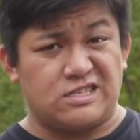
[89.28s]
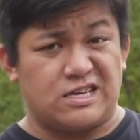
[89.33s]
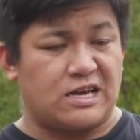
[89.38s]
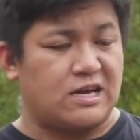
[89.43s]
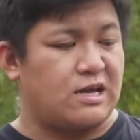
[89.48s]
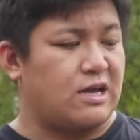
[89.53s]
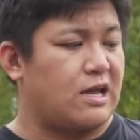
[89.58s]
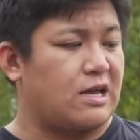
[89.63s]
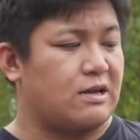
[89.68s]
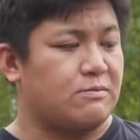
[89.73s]

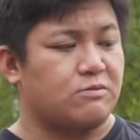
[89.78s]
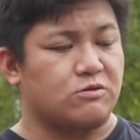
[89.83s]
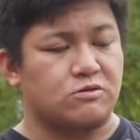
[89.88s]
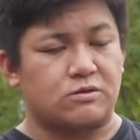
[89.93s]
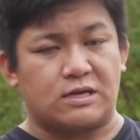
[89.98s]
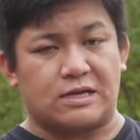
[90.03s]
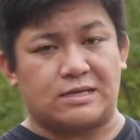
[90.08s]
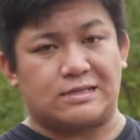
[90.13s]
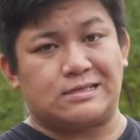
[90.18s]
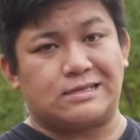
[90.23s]
yeah, able
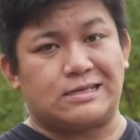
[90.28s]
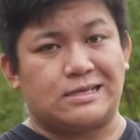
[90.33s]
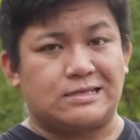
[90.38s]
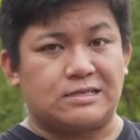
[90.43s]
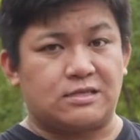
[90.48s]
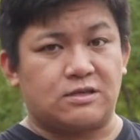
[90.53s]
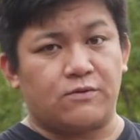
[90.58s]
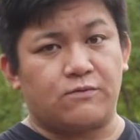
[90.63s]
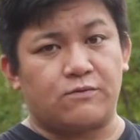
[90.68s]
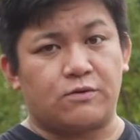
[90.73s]
that
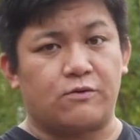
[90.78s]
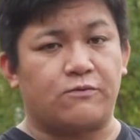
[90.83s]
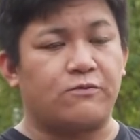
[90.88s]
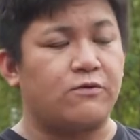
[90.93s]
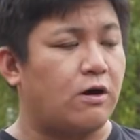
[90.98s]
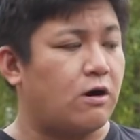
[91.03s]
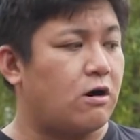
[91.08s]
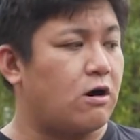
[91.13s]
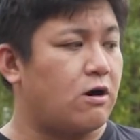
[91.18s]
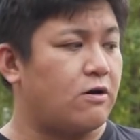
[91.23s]
this will
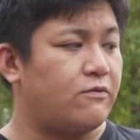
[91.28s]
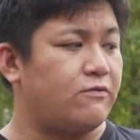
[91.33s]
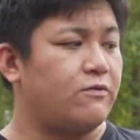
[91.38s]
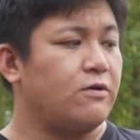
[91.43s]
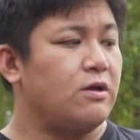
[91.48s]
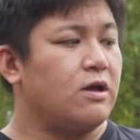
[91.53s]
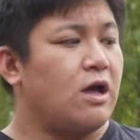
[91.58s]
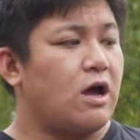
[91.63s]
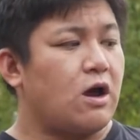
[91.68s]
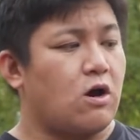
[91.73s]
fall off.
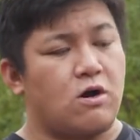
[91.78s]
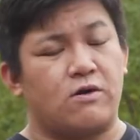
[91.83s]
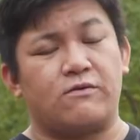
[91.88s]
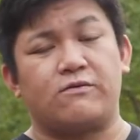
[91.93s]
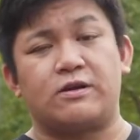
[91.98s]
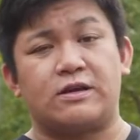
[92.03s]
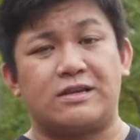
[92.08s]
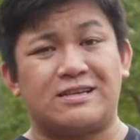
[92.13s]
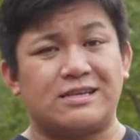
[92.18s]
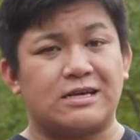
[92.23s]

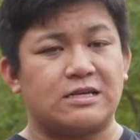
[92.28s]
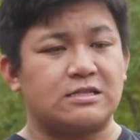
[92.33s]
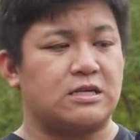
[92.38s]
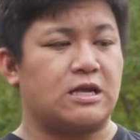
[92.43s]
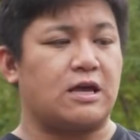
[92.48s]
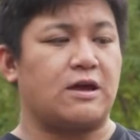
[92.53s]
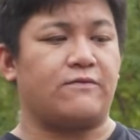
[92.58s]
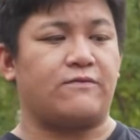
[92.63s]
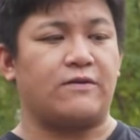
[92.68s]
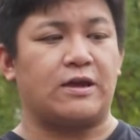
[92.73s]
However, it does
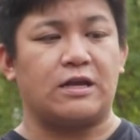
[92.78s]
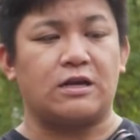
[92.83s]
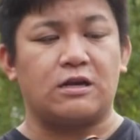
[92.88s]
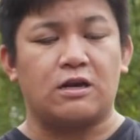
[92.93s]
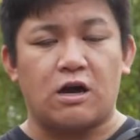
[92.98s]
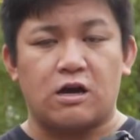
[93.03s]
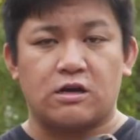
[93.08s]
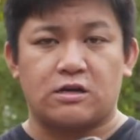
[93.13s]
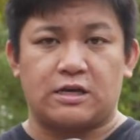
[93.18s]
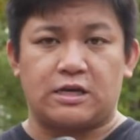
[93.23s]
have a
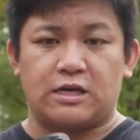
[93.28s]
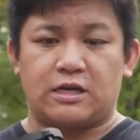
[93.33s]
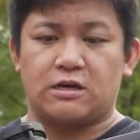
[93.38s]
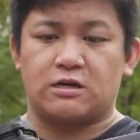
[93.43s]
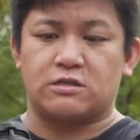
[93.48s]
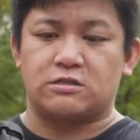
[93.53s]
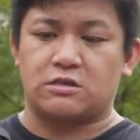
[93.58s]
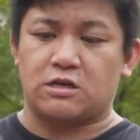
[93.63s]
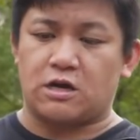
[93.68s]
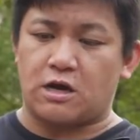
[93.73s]
lock here
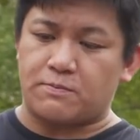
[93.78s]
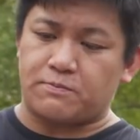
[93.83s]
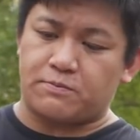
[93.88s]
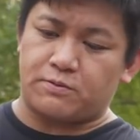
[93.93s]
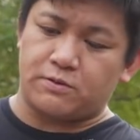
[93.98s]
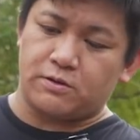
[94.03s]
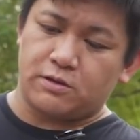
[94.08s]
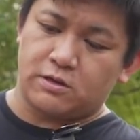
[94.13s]
on top